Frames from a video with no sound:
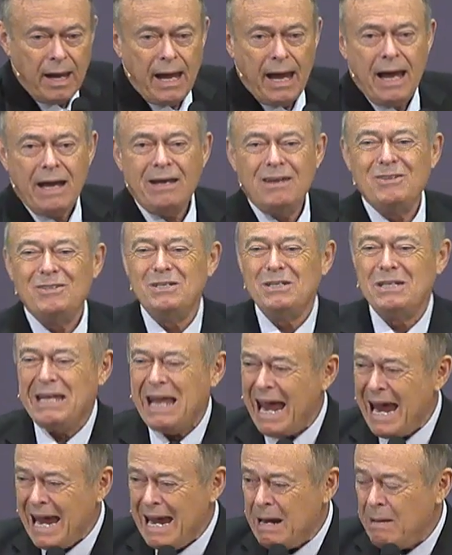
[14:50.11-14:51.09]
And his
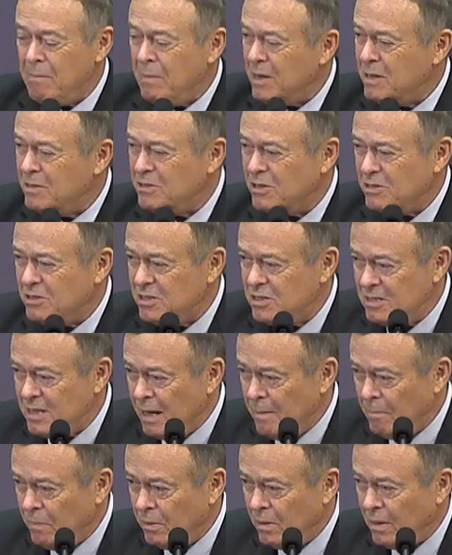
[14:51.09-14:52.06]
name is a
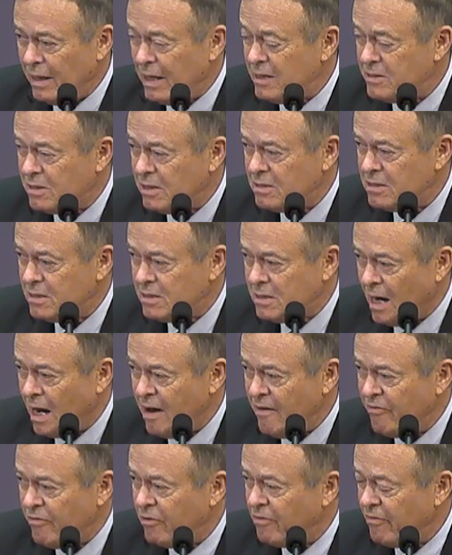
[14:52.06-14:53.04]
symbol, it's a
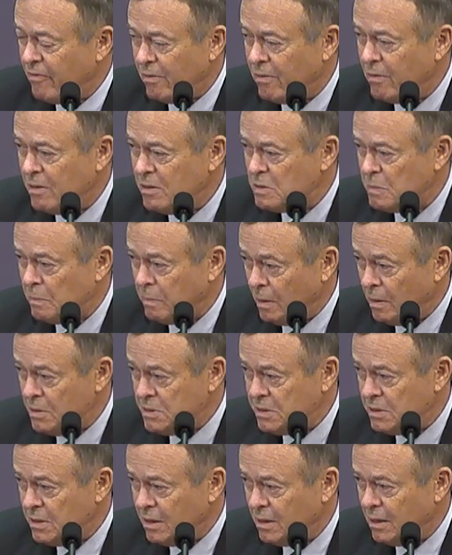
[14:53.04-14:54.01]
cipher for his
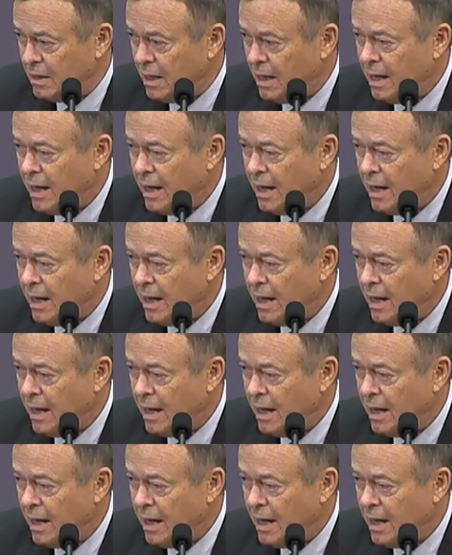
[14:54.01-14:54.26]
person.